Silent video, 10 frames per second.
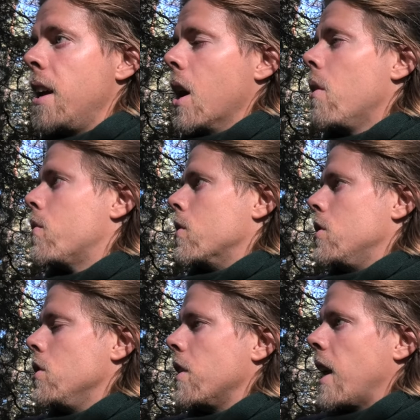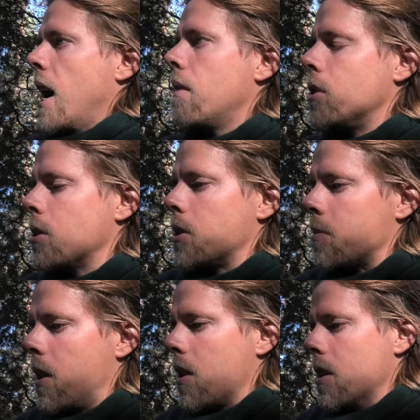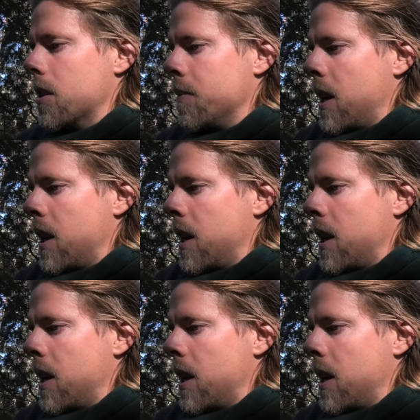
Now, of course, you can have some smaller,